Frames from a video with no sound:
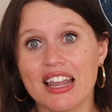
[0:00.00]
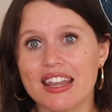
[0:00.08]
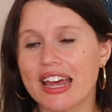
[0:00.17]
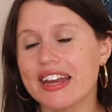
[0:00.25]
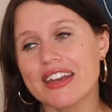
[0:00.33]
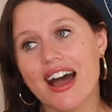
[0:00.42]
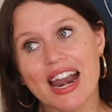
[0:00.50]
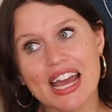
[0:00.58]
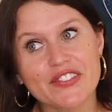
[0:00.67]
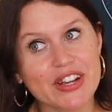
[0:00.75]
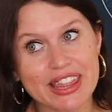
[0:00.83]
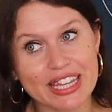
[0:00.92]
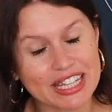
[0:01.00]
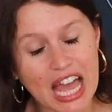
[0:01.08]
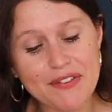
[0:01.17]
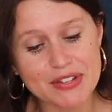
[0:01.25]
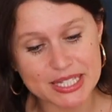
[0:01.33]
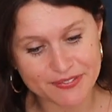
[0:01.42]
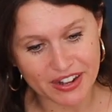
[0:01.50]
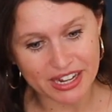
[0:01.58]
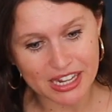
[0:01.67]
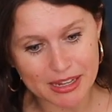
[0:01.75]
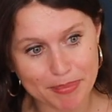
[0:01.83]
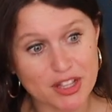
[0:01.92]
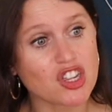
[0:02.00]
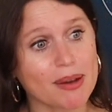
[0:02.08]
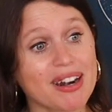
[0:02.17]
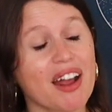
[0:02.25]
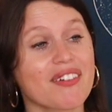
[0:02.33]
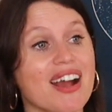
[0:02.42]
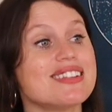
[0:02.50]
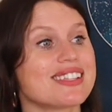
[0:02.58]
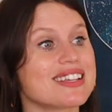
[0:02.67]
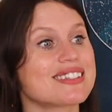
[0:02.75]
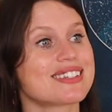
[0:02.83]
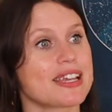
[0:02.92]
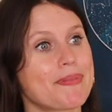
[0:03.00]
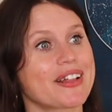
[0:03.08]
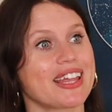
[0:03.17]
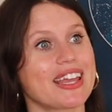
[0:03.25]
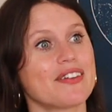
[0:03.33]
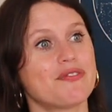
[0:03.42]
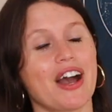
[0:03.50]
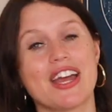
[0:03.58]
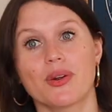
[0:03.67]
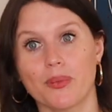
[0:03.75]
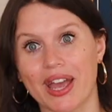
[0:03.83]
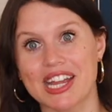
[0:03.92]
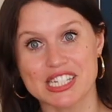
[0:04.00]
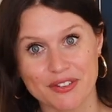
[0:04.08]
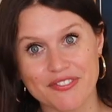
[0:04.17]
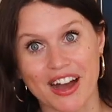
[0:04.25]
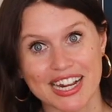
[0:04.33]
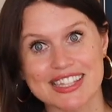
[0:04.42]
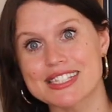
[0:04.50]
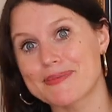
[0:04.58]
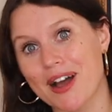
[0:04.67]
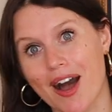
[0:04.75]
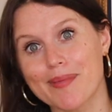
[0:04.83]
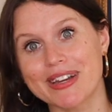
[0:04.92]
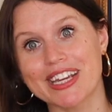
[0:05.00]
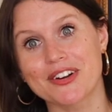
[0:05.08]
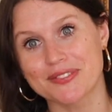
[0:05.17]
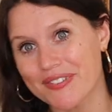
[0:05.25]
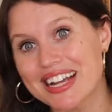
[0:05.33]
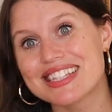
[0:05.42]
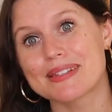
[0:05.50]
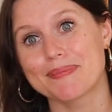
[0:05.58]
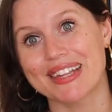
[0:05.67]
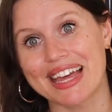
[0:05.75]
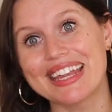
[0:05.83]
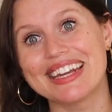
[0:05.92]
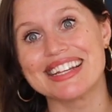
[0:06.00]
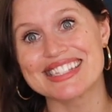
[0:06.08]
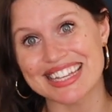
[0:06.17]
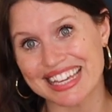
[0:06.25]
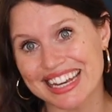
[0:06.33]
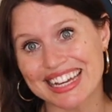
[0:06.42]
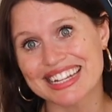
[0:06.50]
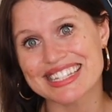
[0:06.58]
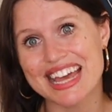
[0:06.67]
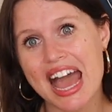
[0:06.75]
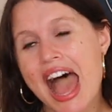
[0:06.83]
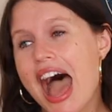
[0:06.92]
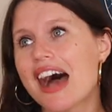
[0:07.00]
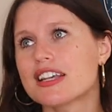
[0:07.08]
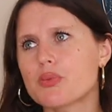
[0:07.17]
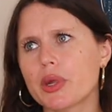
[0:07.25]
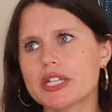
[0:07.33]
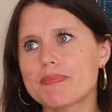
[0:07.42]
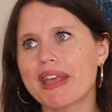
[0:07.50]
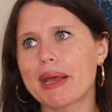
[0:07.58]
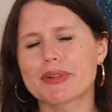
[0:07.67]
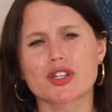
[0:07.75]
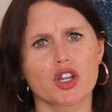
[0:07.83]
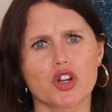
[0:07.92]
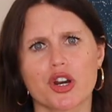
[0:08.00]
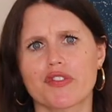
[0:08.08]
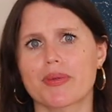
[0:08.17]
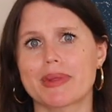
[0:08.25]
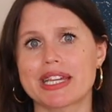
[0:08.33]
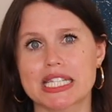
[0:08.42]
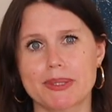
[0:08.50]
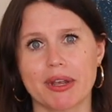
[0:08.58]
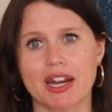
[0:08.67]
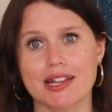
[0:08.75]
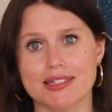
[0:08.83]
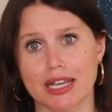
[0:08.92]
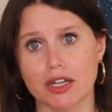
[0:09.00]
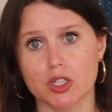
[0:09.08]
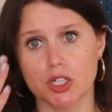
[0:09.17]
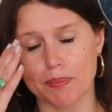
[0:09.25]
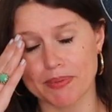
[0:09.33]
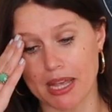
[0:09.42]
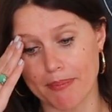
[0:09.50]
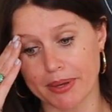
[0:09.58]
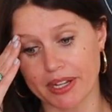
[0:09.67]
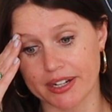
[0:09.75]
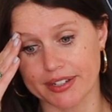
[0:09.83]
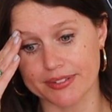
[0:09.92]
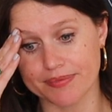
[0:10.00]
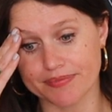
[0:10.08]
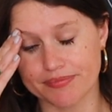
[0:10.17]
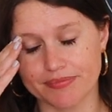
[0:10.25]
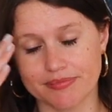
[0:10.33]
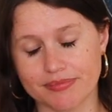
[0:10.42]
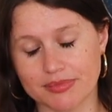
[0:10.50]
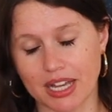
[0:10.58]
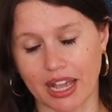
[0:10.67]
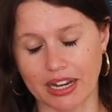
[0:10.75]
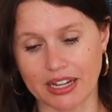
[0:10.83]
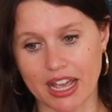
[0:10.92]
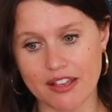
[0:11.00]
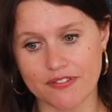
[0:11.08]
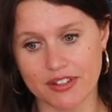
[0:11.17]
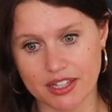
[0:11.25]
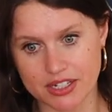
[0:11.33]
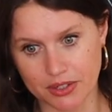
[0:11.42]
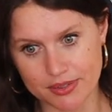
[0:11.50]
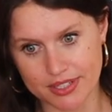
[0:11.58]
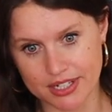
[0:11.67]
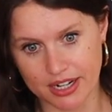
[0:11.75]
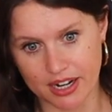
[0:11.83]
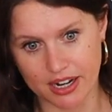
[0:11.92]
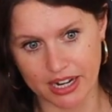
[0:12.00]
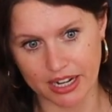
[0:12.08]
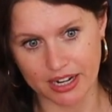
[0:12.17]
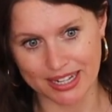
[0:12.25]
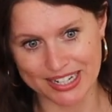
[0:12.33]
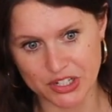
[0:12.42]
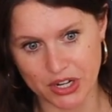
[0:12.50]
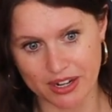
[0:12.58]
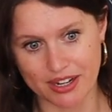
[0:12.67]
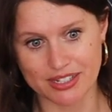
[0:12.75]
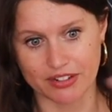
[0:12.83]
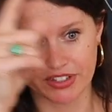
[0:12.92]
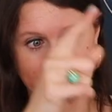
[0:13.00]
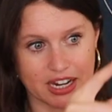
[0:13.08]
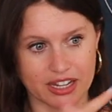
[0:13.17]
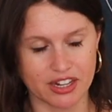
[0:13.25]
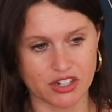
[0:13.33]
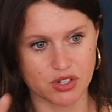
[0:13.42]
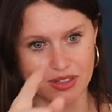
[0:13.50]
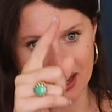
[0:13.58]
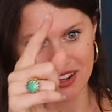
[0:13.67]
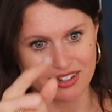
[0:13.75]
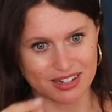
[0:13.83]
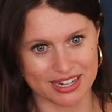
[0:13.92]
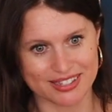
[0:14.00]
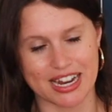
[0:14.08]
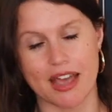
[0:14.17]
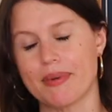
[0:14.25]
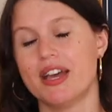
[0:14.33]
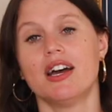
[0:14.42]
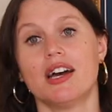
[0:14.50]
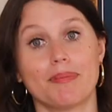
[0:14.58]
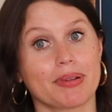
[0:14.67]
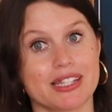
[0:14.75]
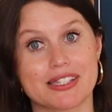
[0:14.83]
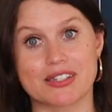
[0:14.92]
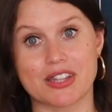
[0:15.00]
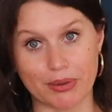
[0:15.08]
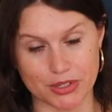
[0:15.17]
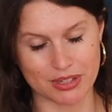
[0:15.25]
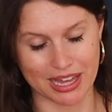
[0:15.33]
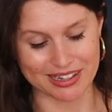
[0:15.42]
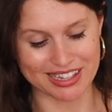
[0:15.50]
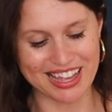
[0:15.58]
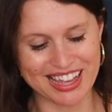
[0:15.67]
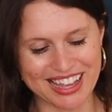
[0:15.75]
Like not everything in life is funny, but Gemini risings typically can find a way to find some comedy or find some lightness in it, as well as being able to learn from the experience. Like, oops, I put a knife in the toaster and I got electrocuted. Definitely not going to do that next time. Please don't do that.